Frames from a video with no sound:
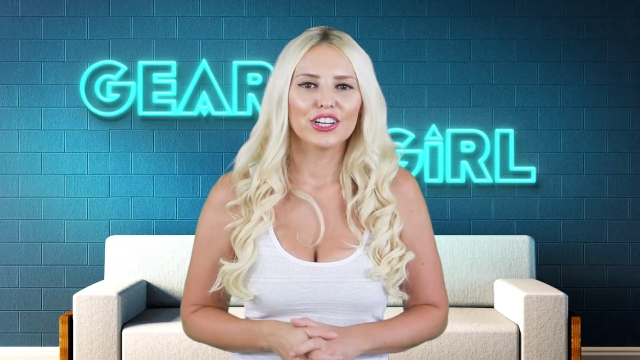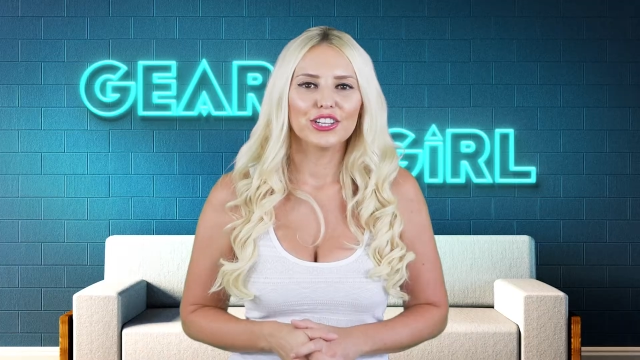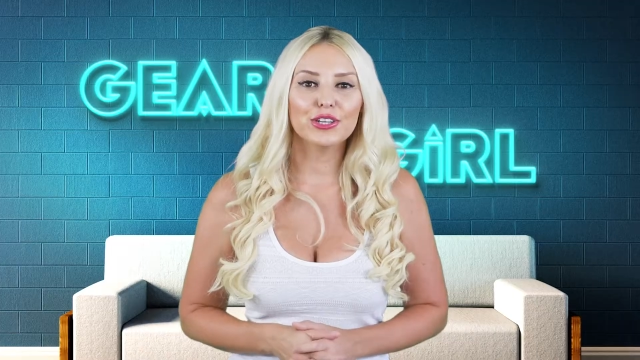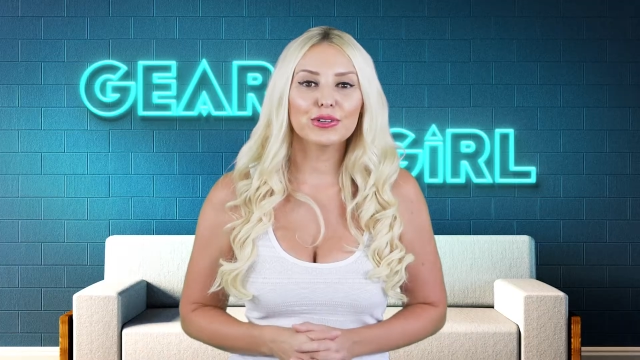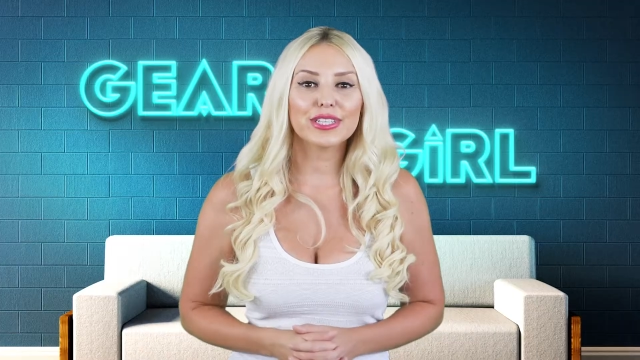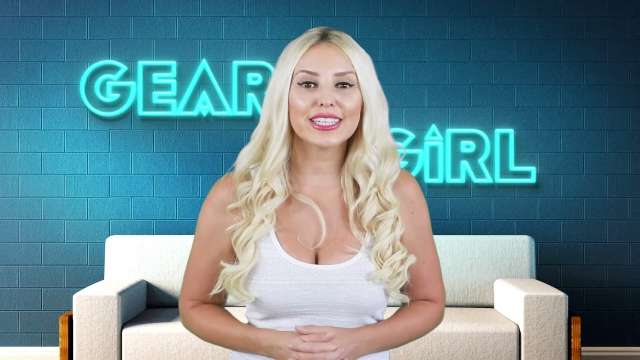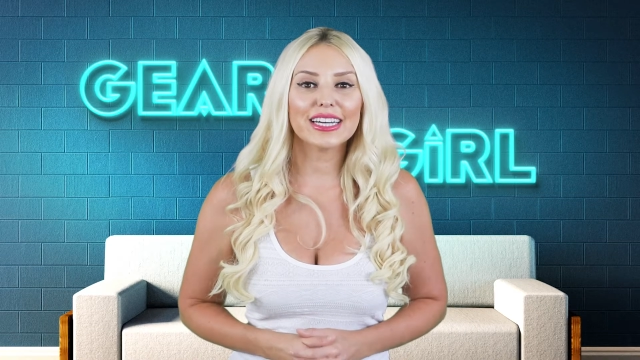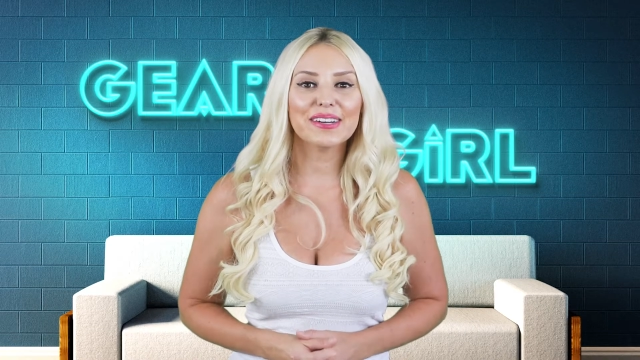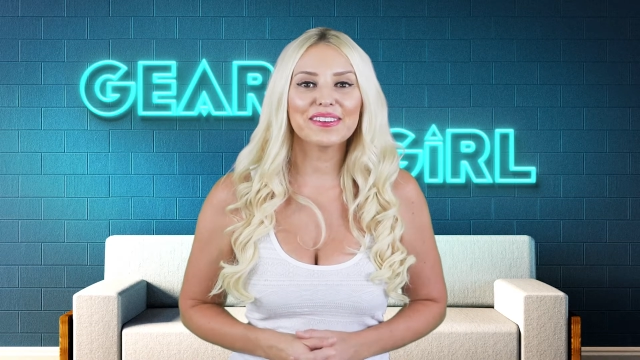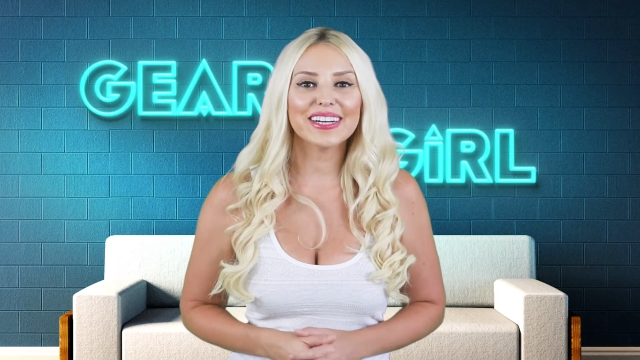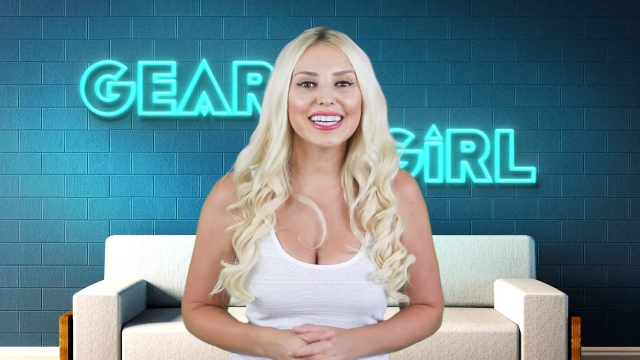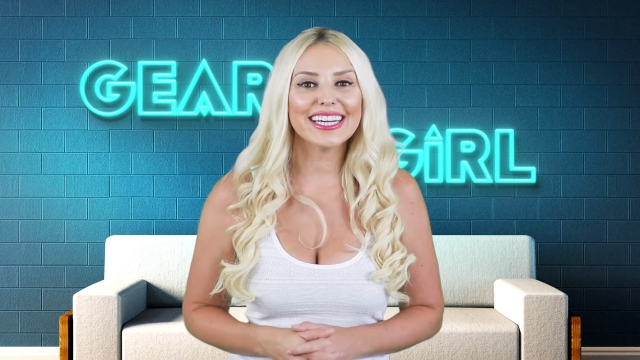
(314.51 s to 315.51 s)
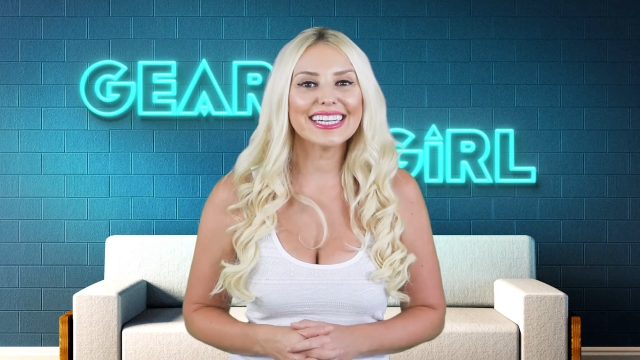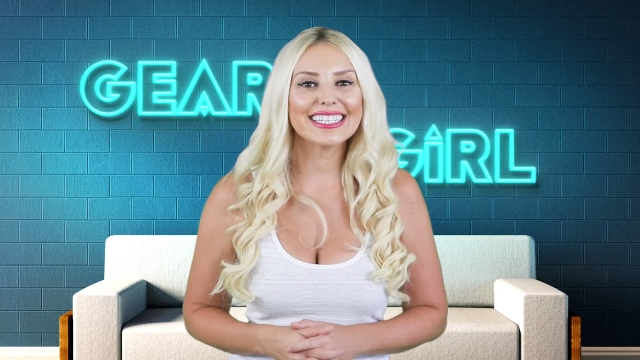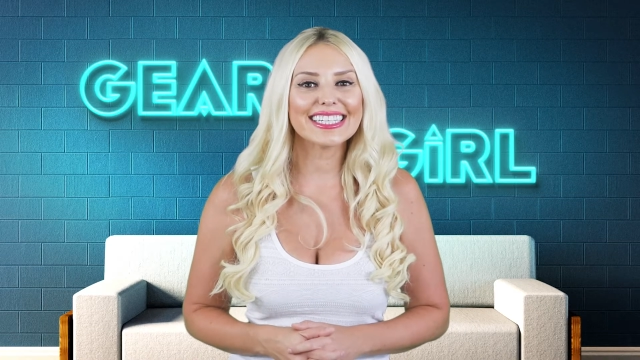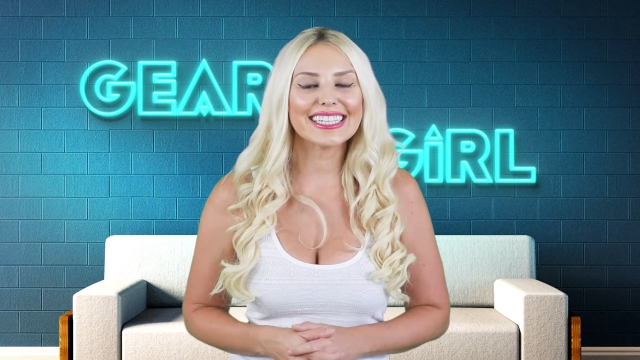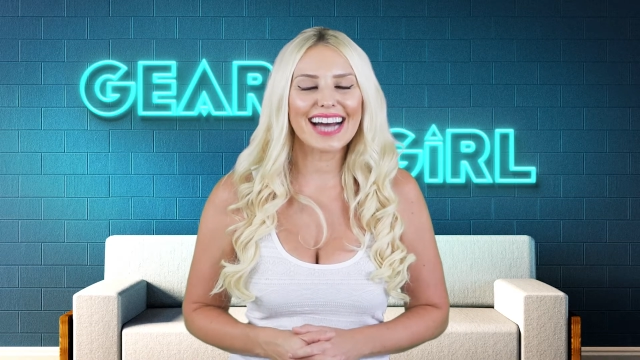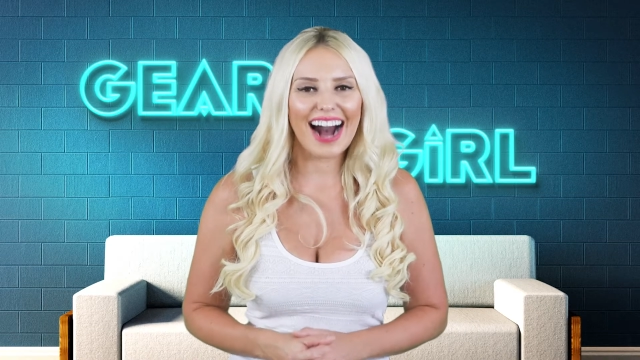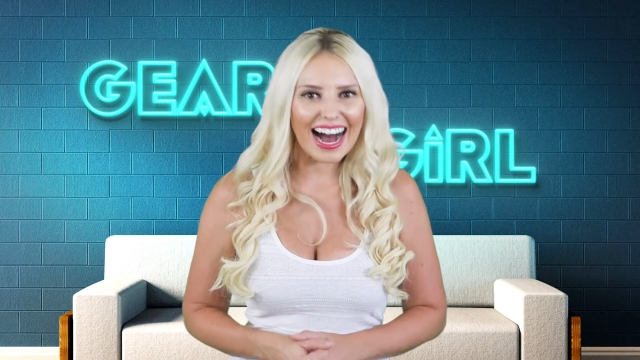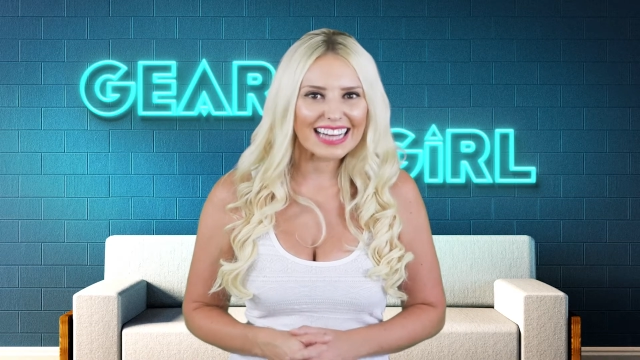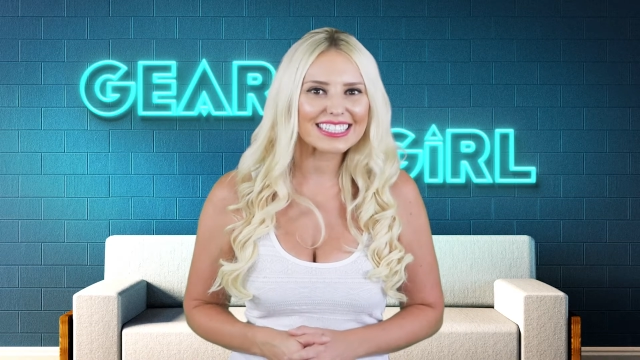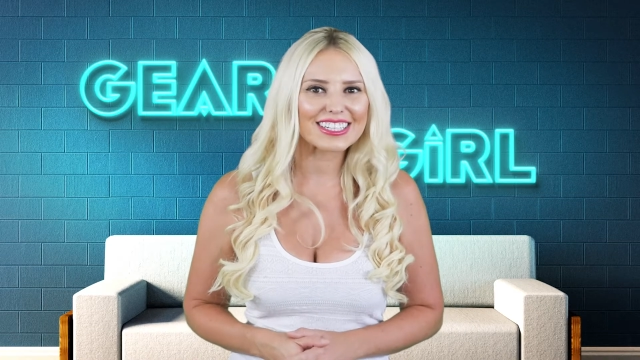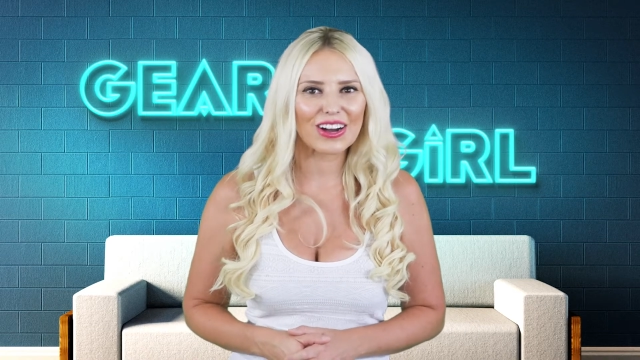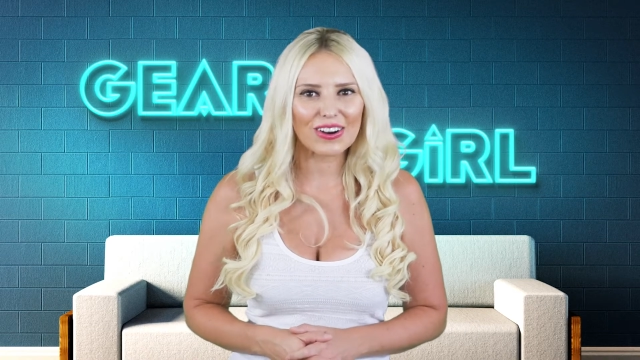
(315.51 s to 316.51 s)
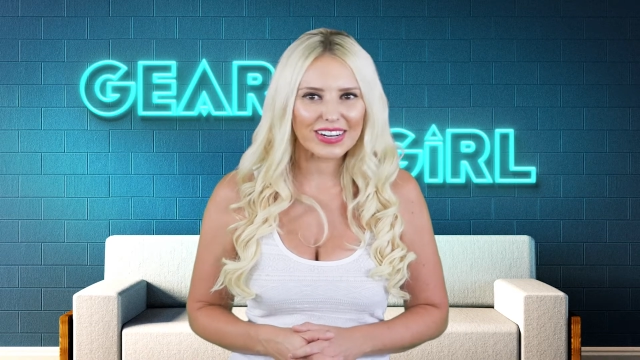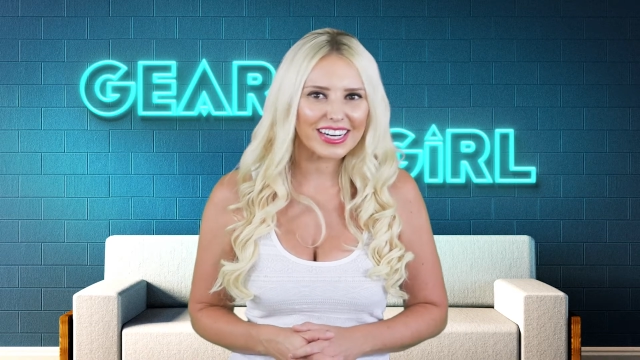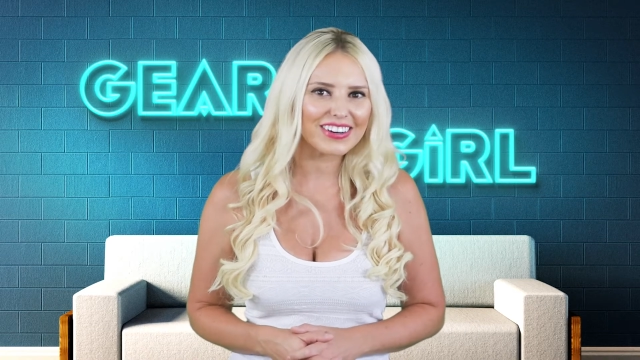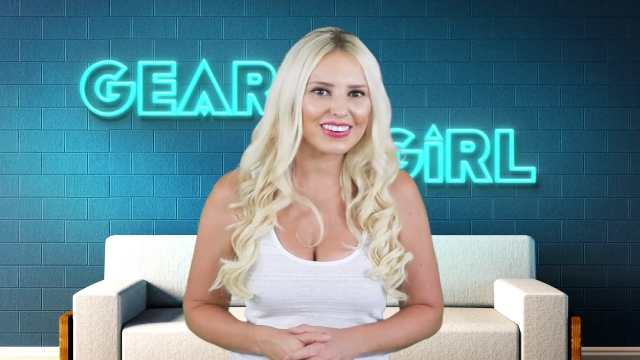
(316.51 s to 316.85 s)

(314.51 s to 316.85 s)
You see, when he's not toting